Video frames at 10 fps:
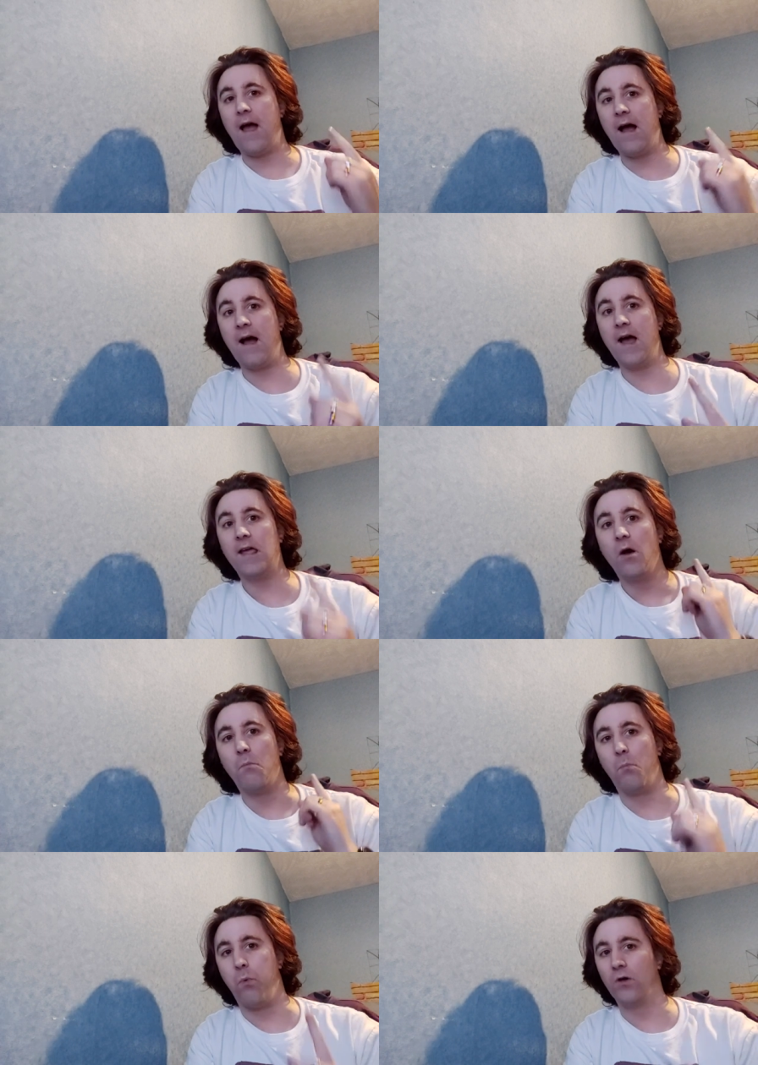I
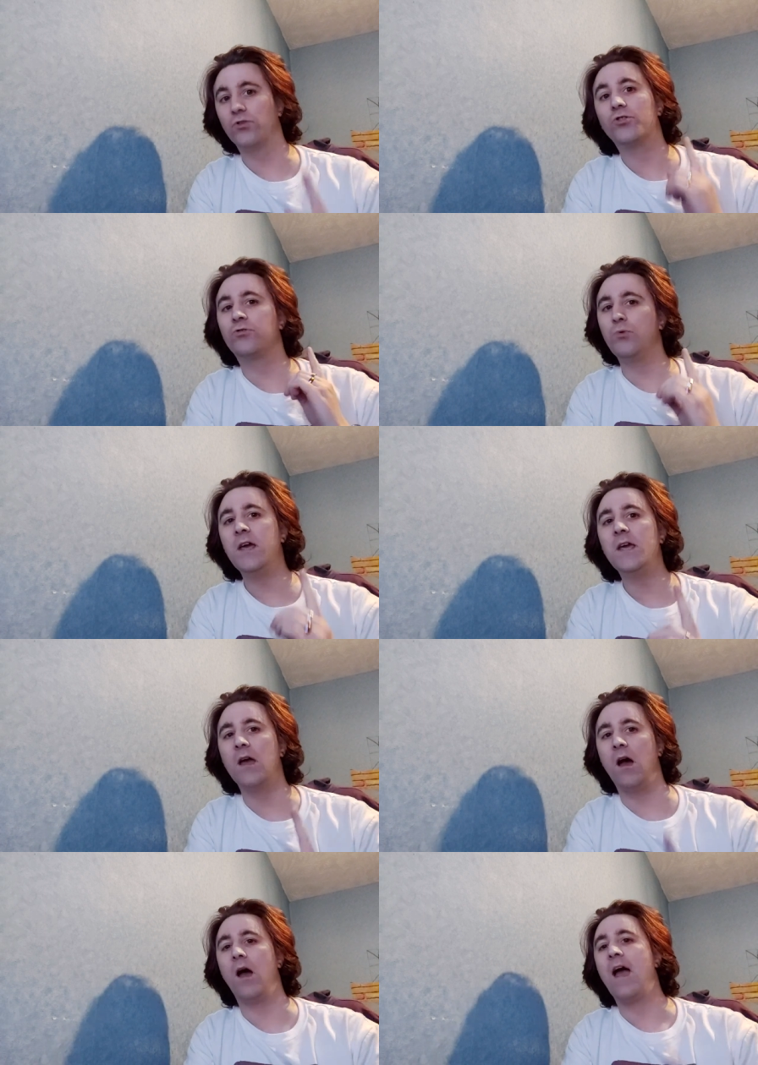want to
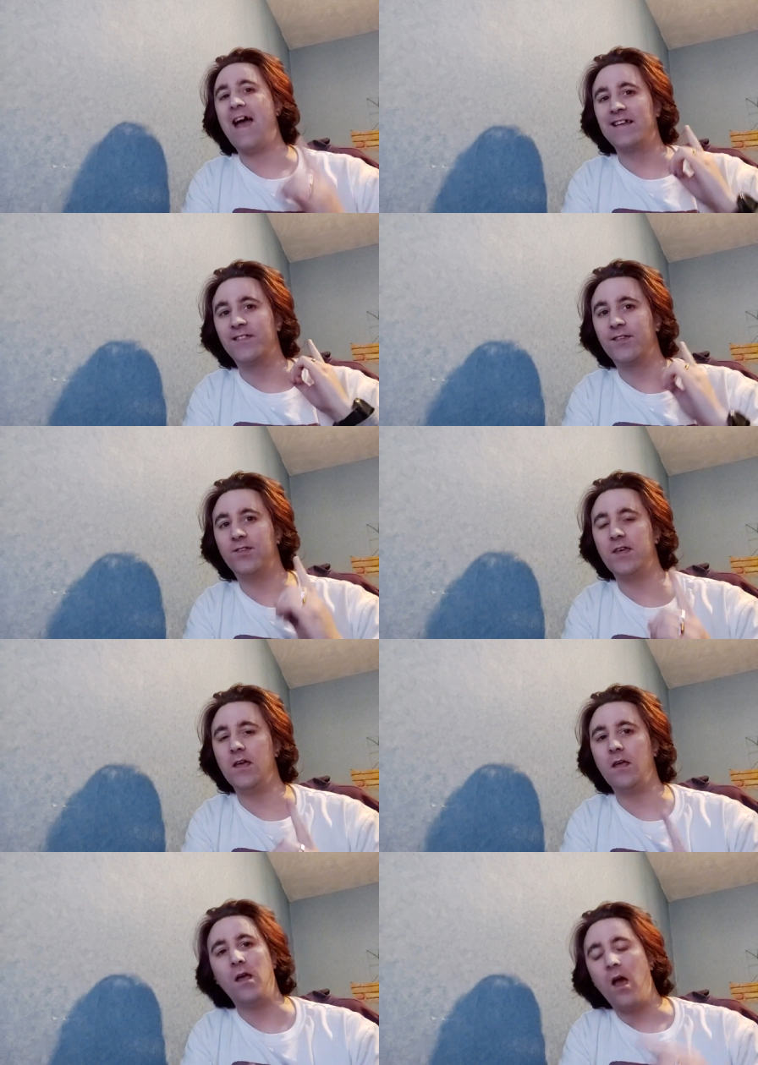hear and
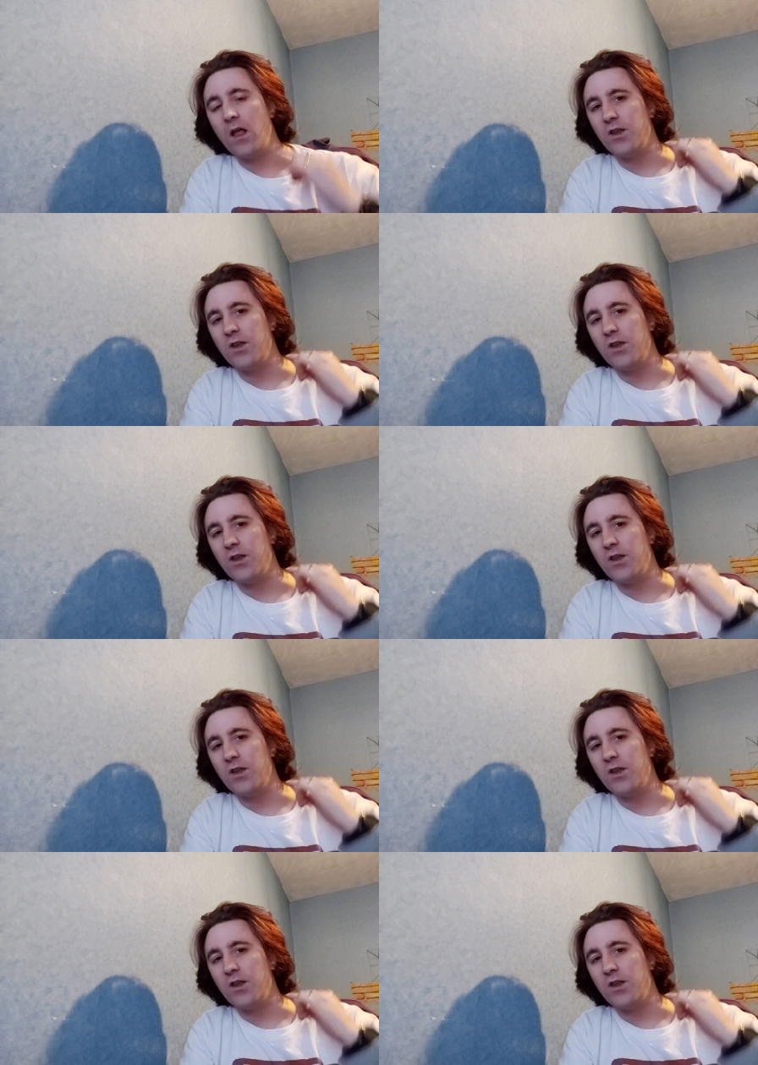see